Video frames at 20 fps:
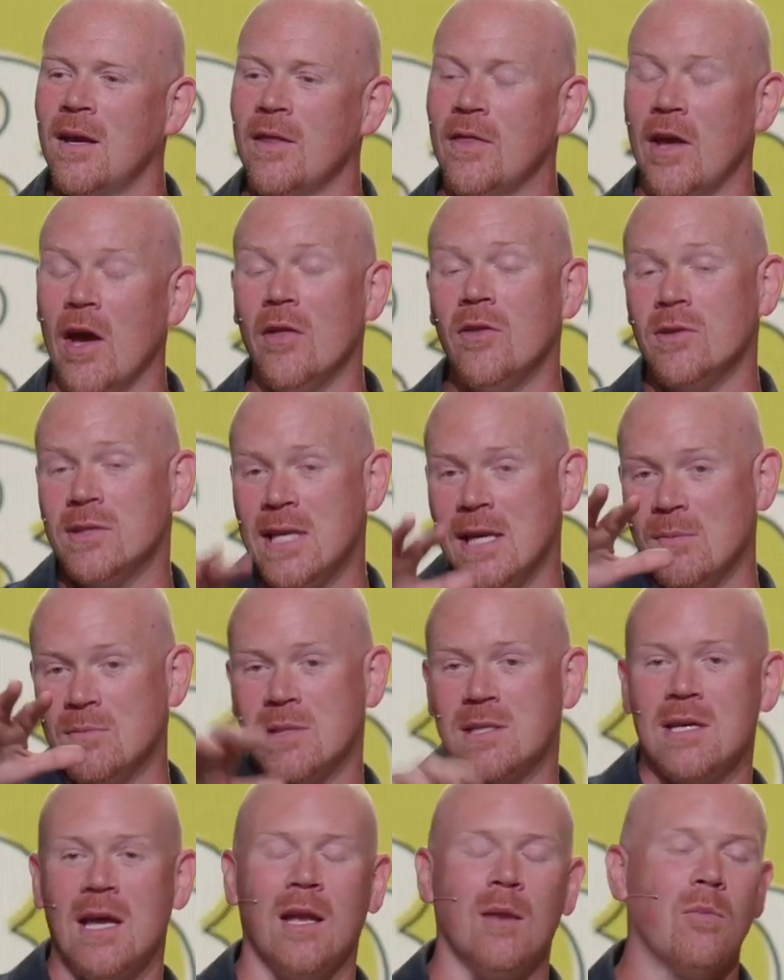The other team's
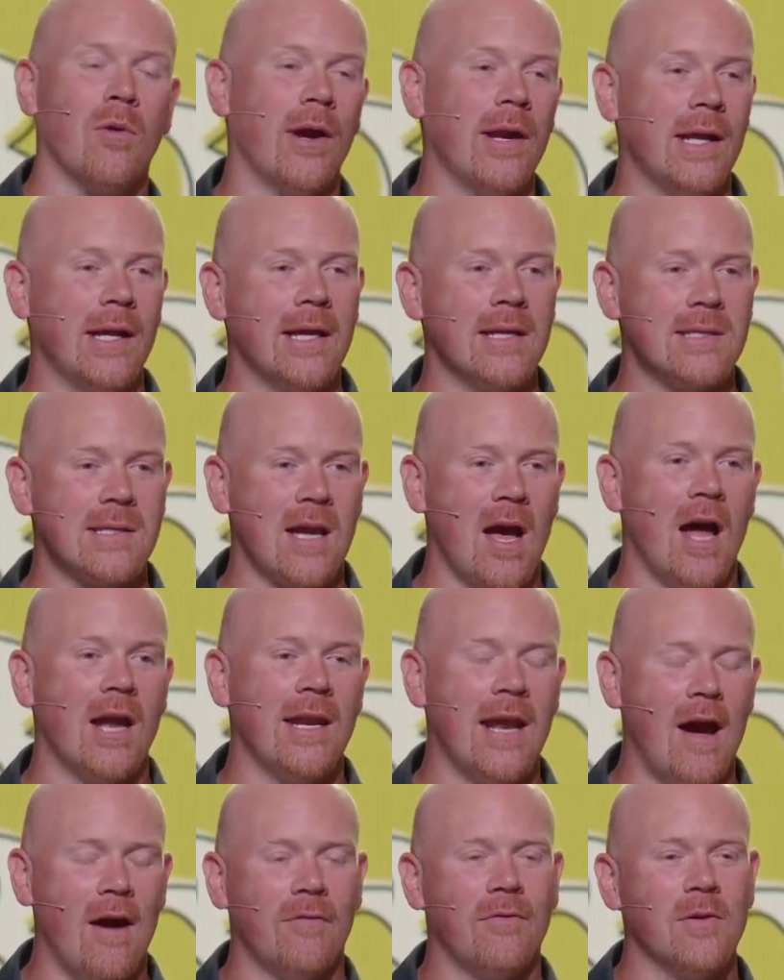celebrating, and Scott
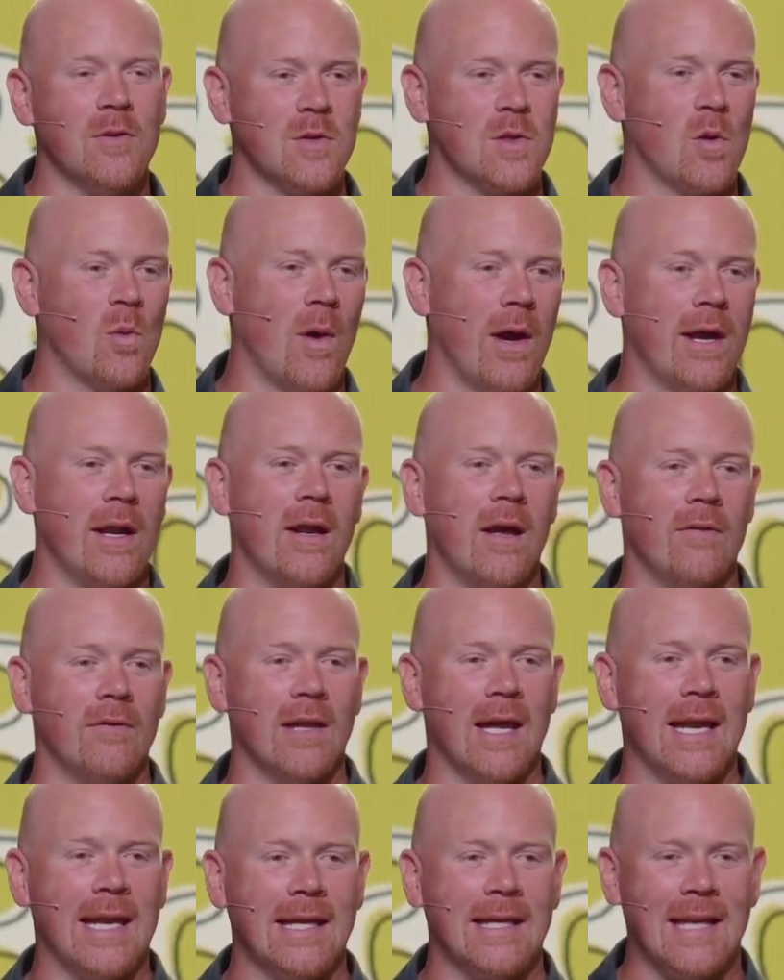now feels the weight of
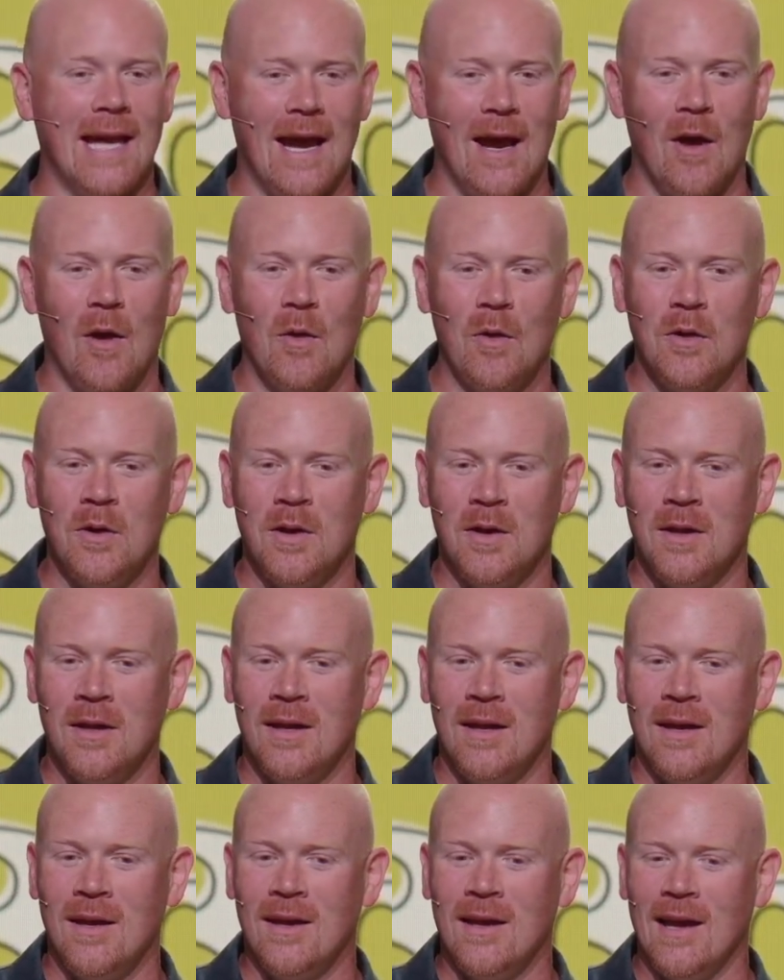letting down
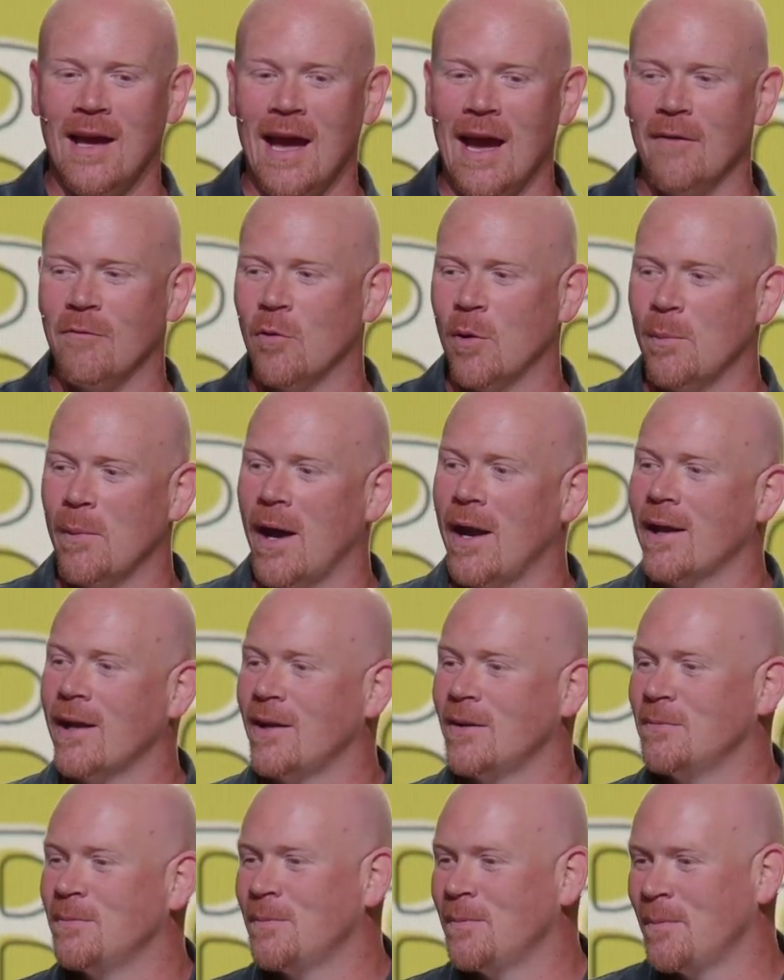everybody
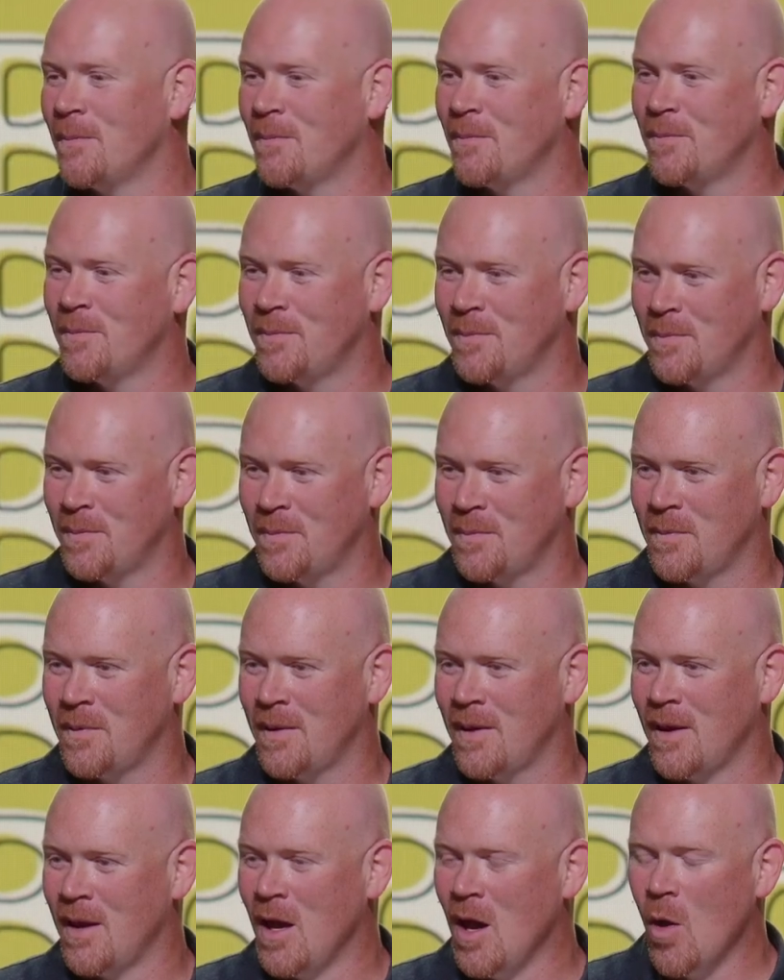
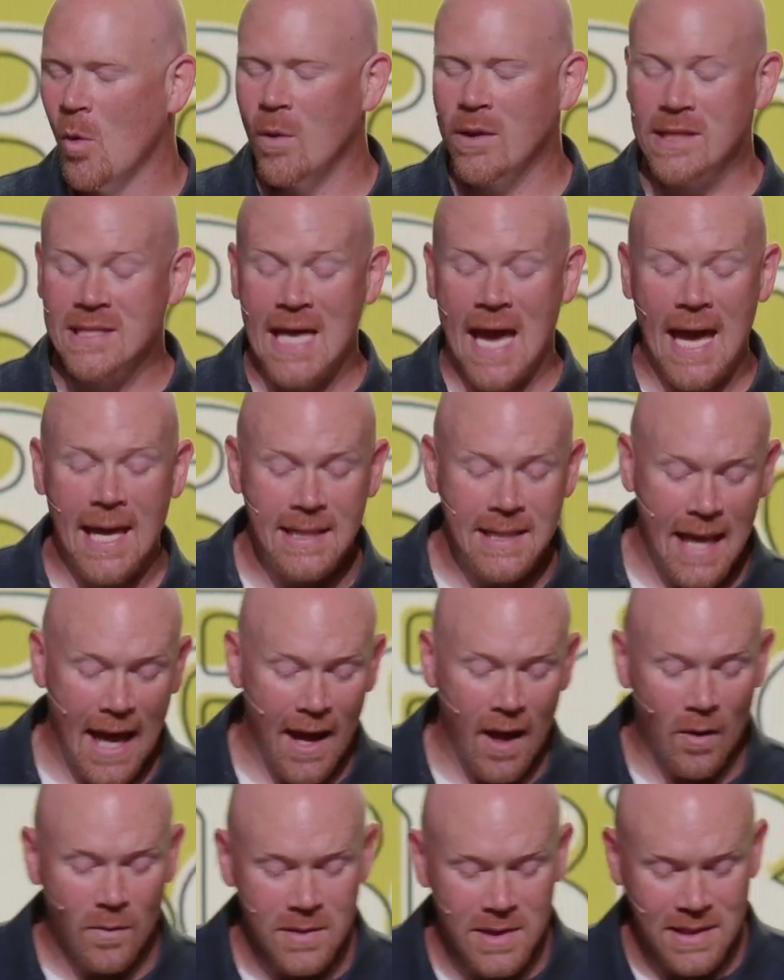with his head
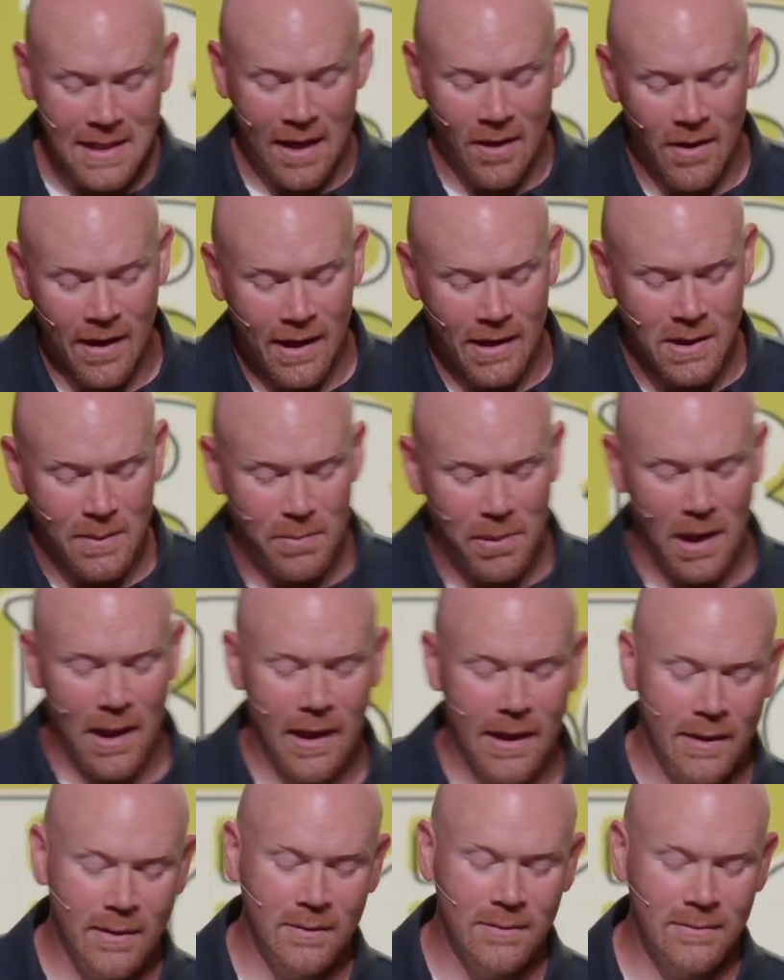down, staring at the
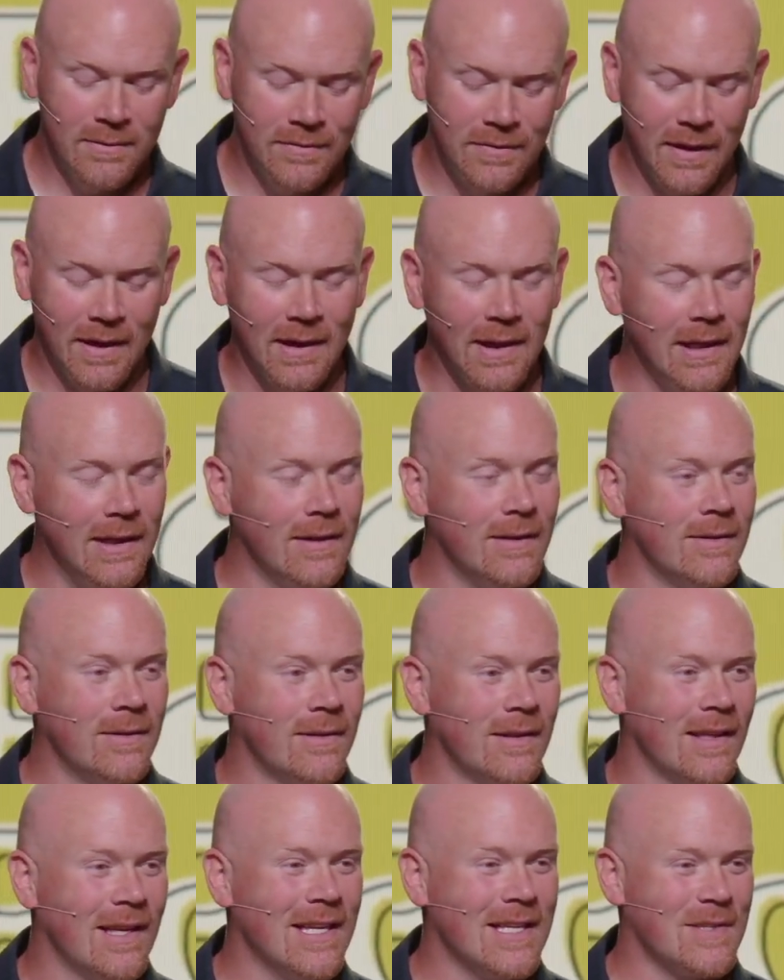plate, feeling
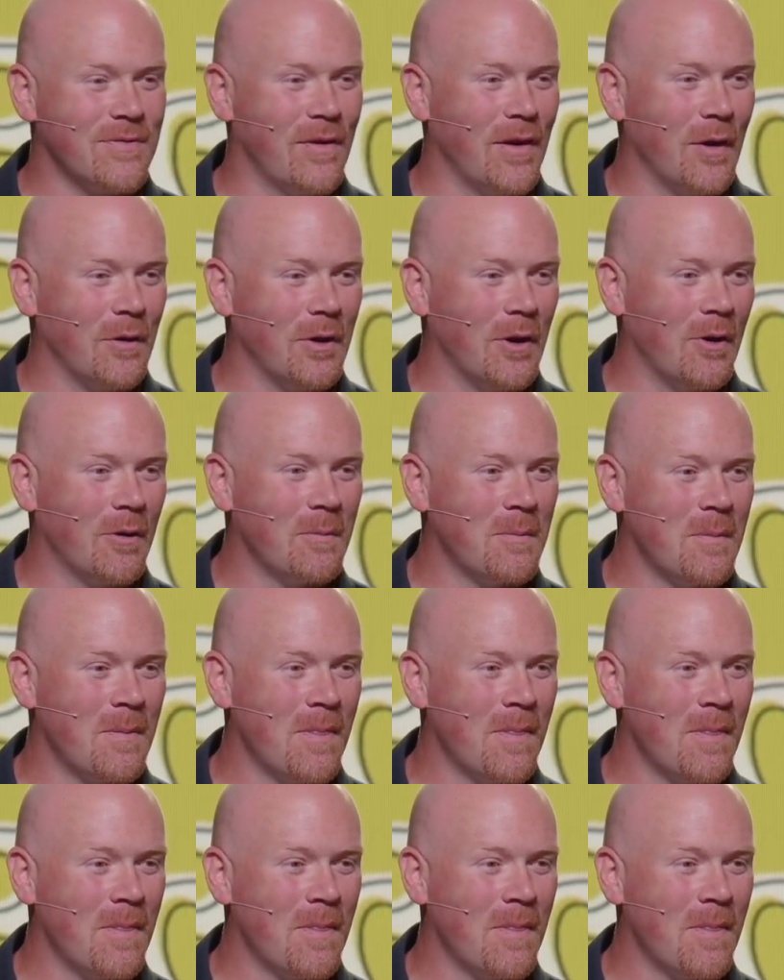his failure,